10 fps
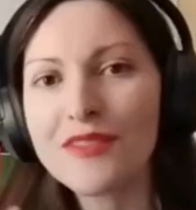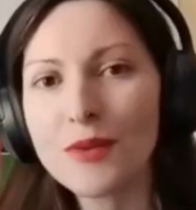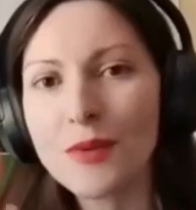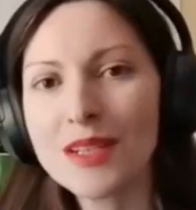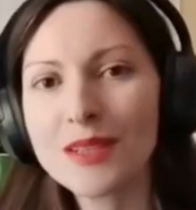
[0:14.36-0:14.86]
Hi
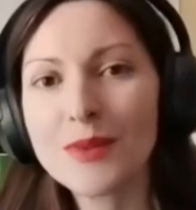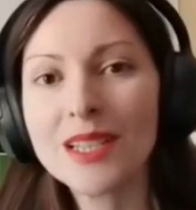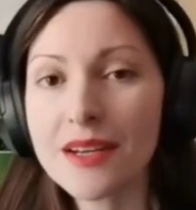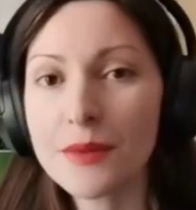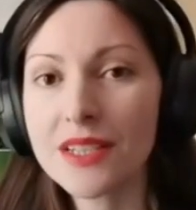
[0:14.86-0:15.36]
everyone,
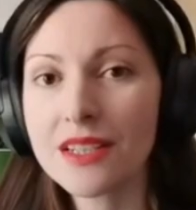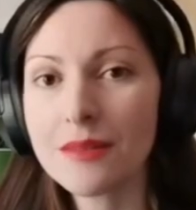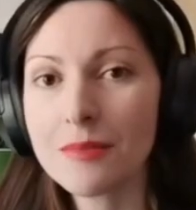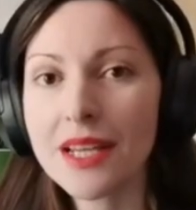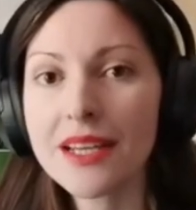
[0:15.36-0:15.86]
today we're
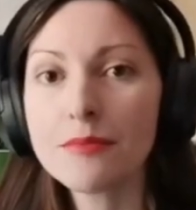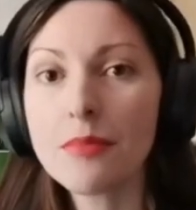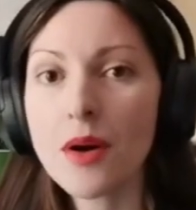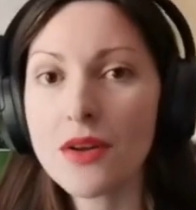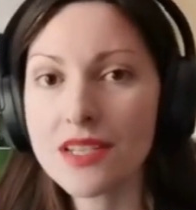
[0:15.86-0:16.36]
gonna play
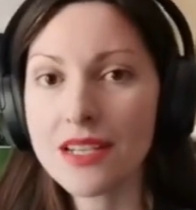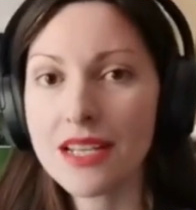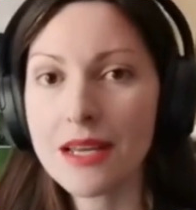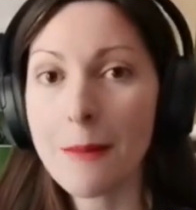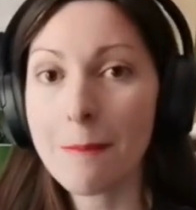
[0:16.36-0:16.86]

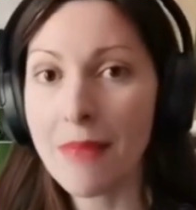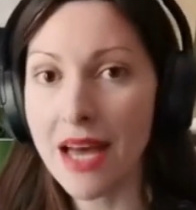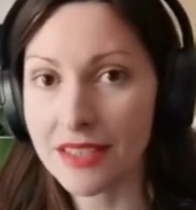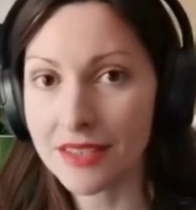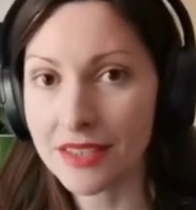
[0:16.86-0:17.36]
Botany
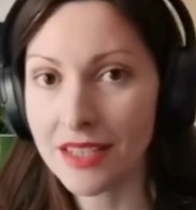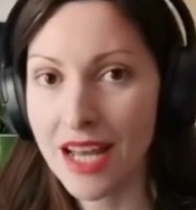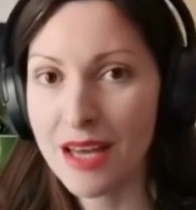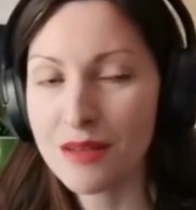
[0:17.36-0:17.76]
Manor.